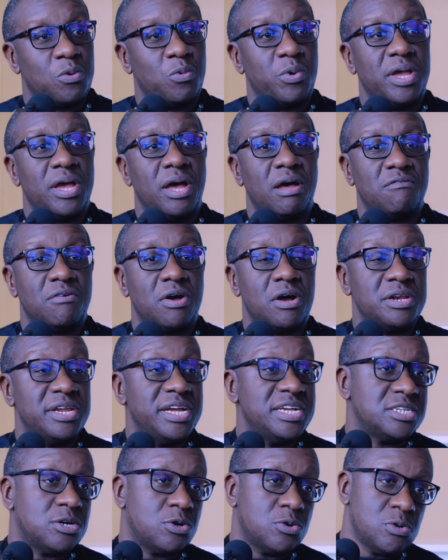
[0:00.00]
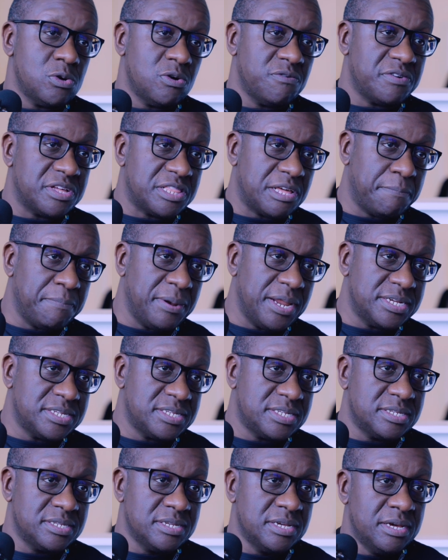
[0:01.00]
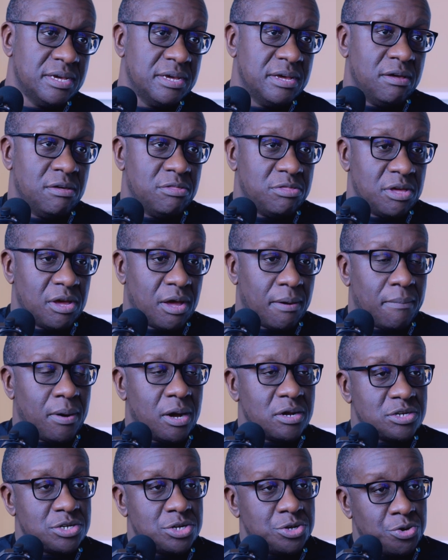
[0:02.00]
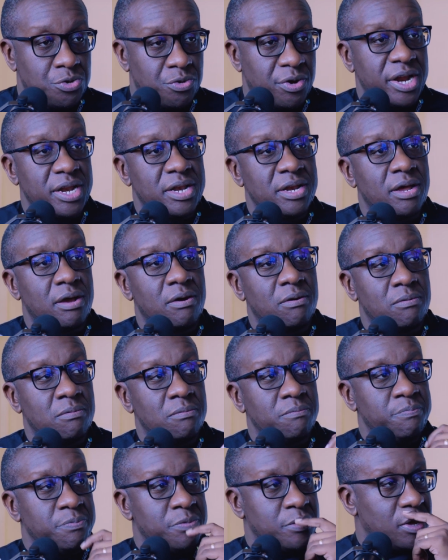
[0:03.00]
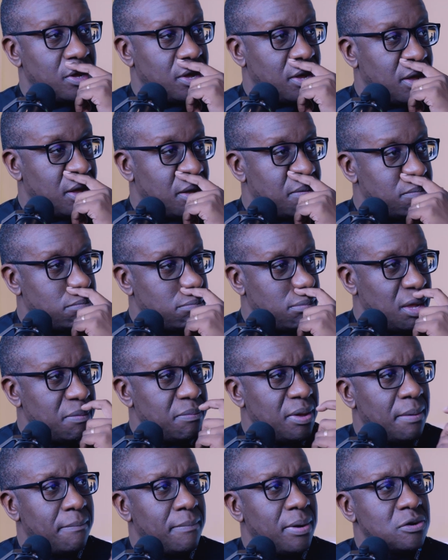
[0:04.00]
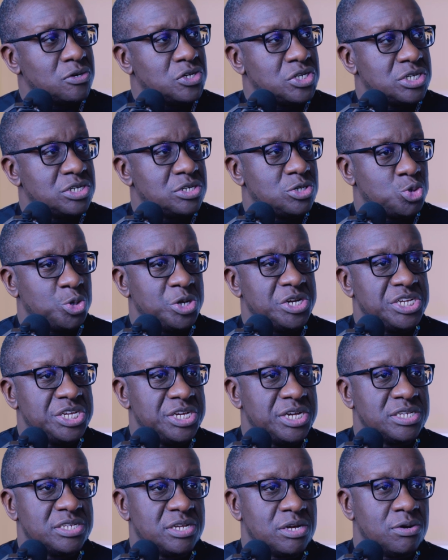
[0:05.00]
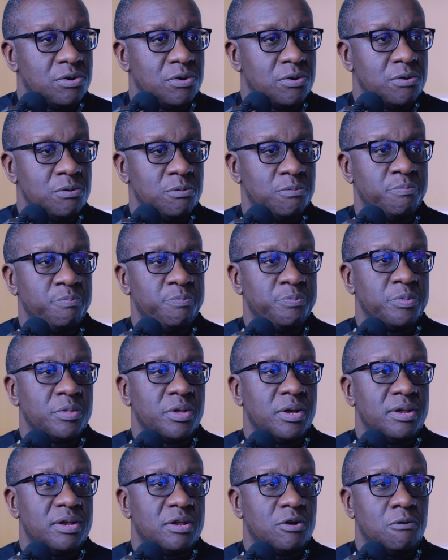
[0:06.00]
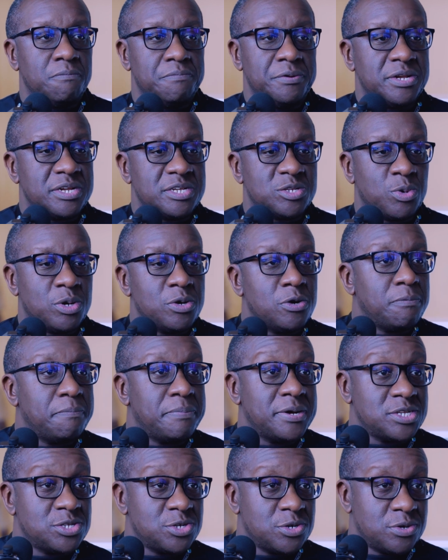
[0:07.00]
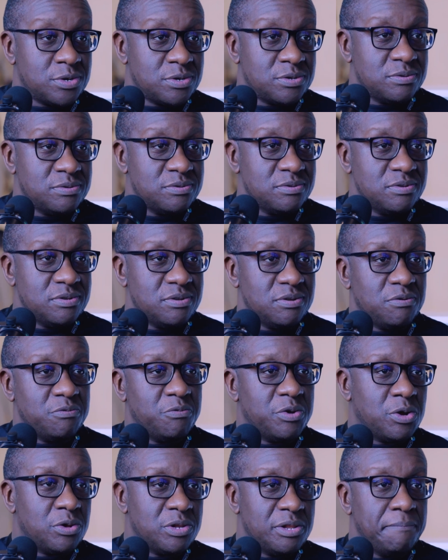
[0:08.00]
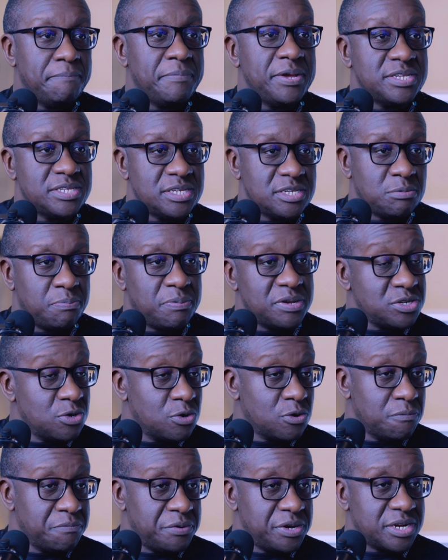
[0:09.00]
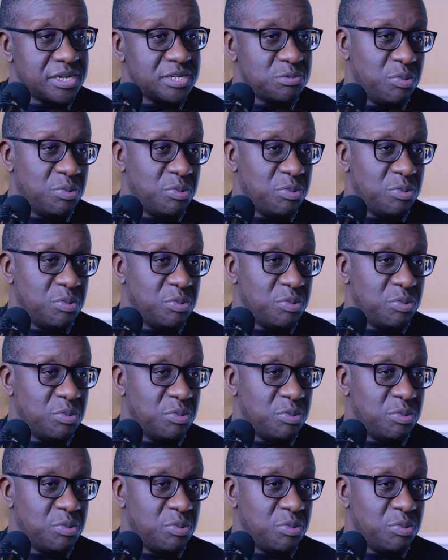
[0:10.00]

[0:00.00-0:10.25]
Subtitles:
We have our data all over the place. Think about you right now. Maybe about 20 years ago, computers were not personal. We call them PCs, personal computers,